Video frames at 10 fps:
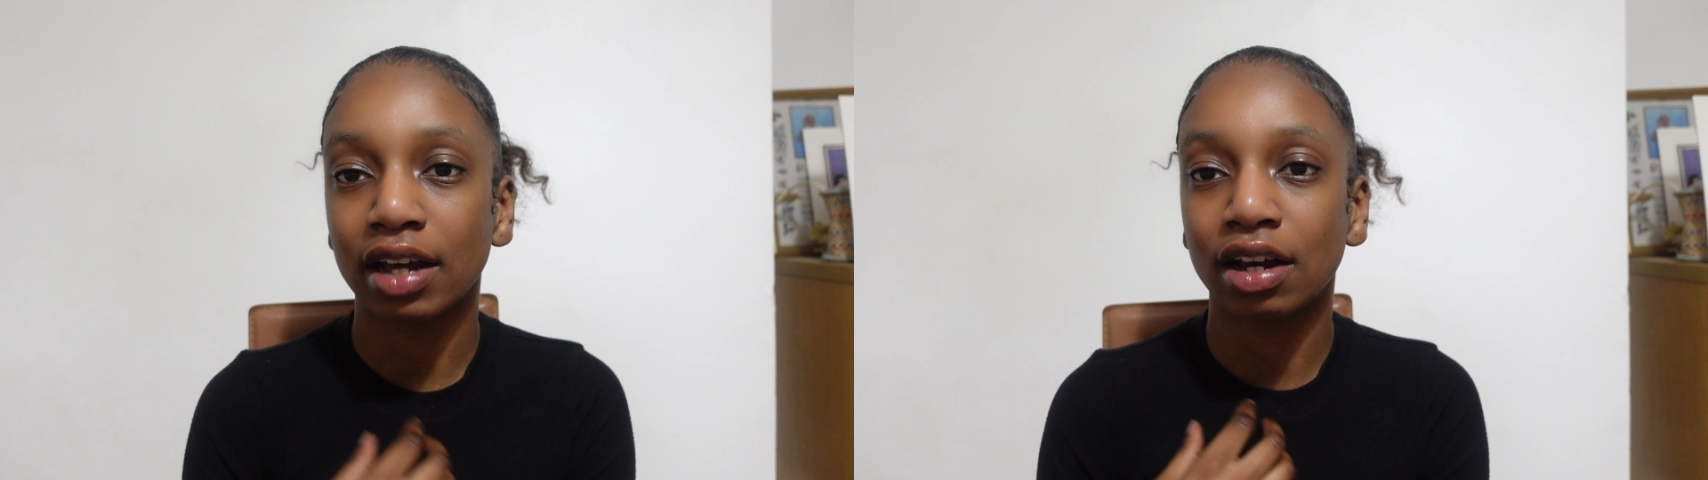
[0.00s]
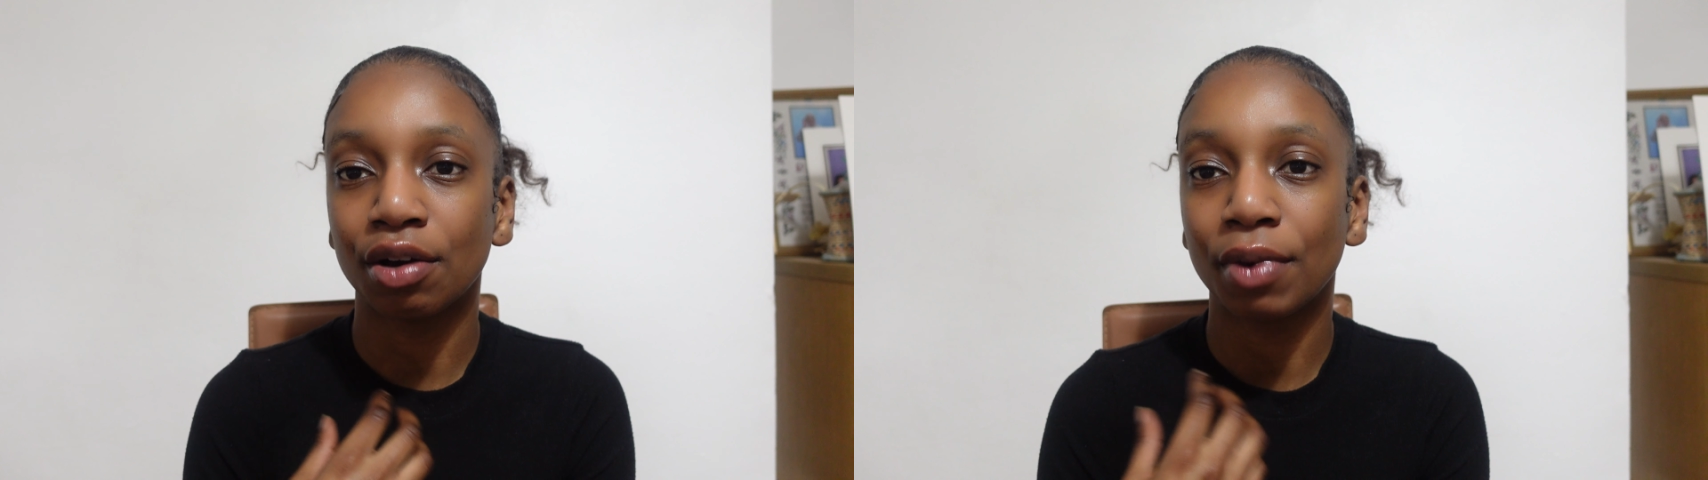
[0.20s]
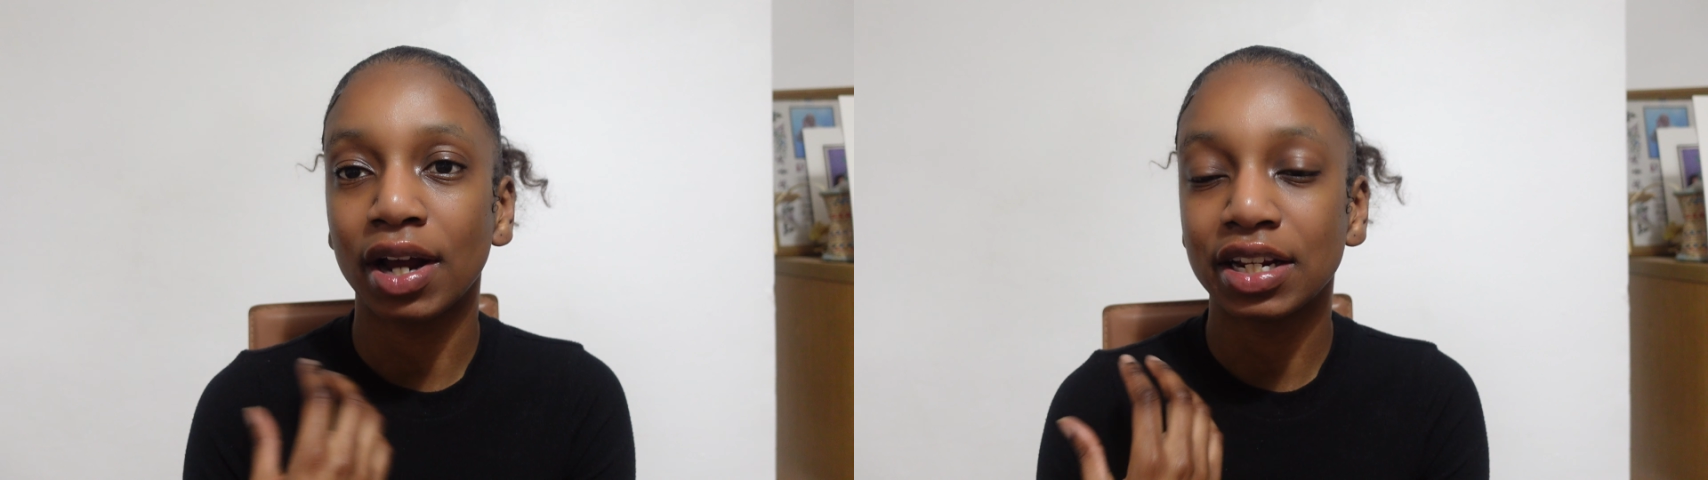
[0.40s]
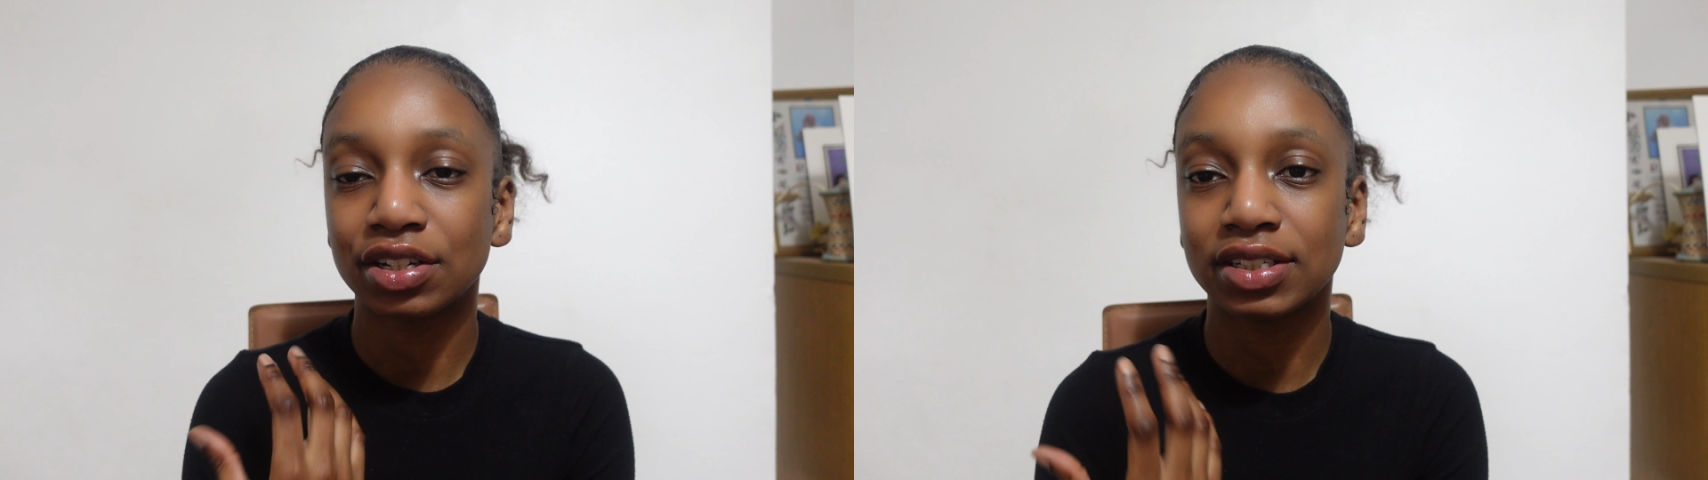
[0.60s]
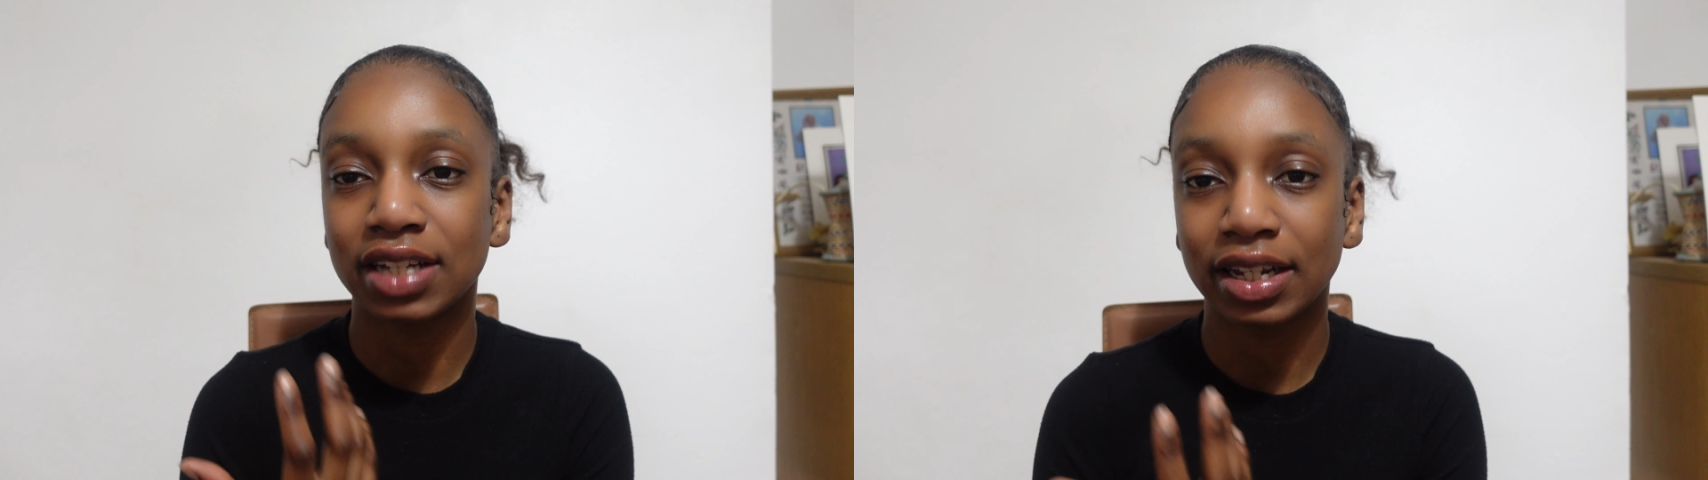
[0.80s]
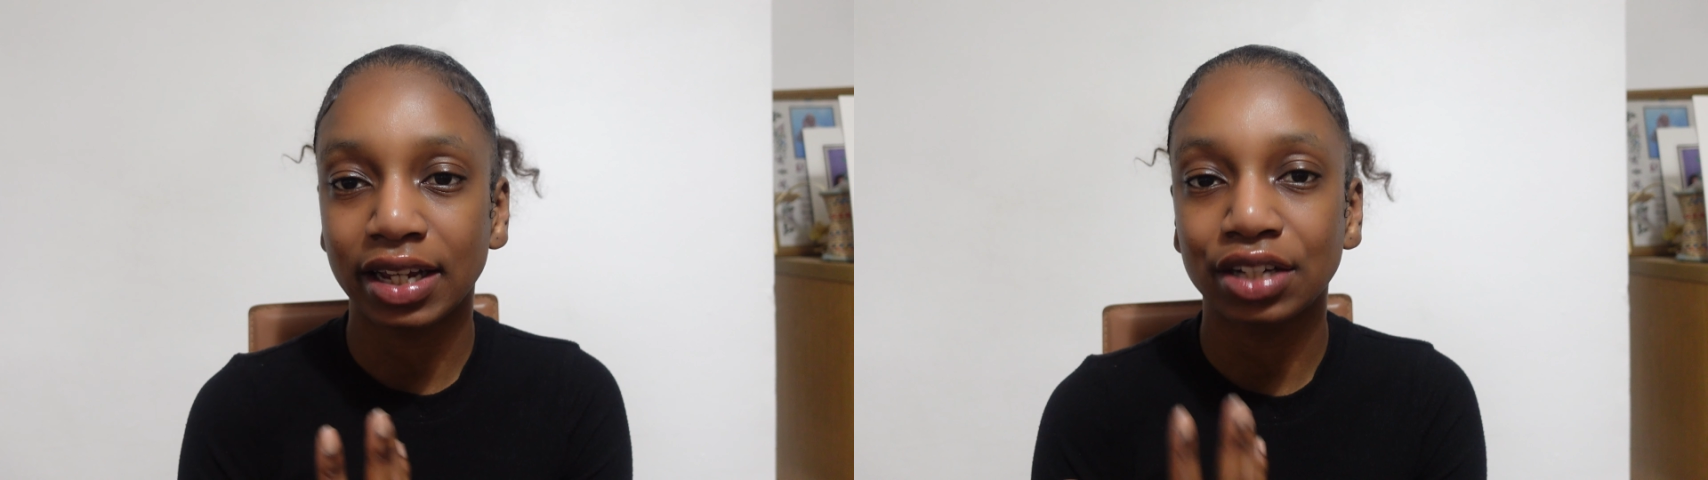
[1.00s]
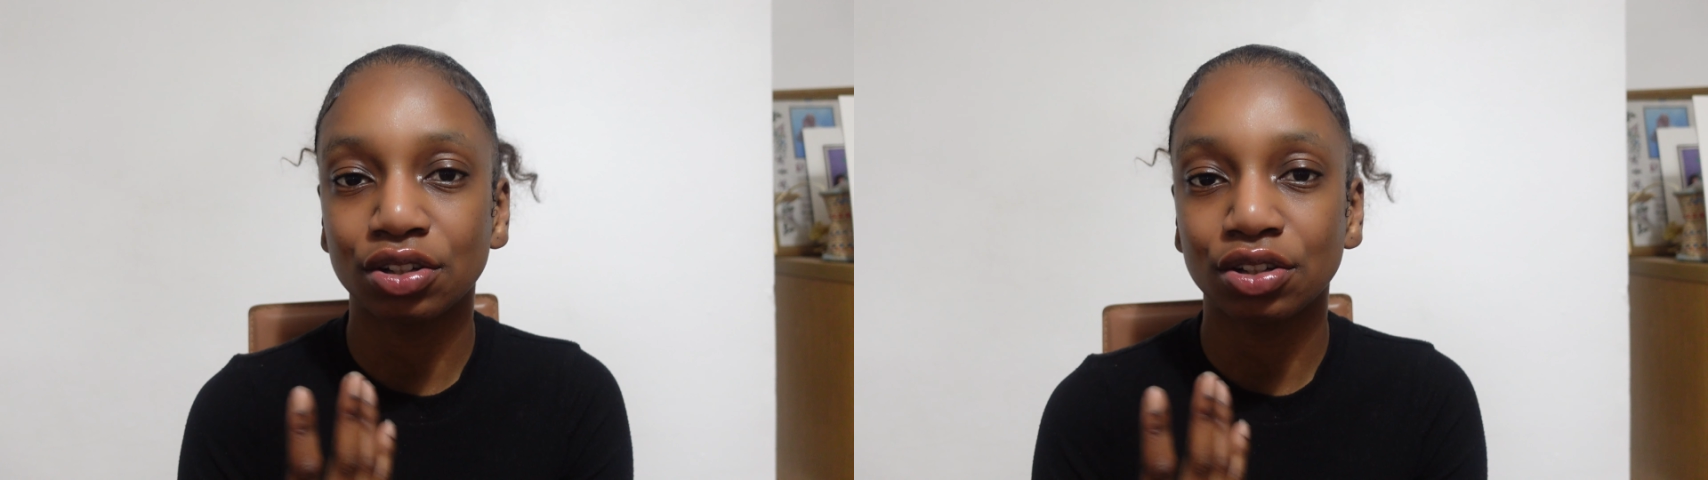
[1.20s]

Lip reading: I need to delegate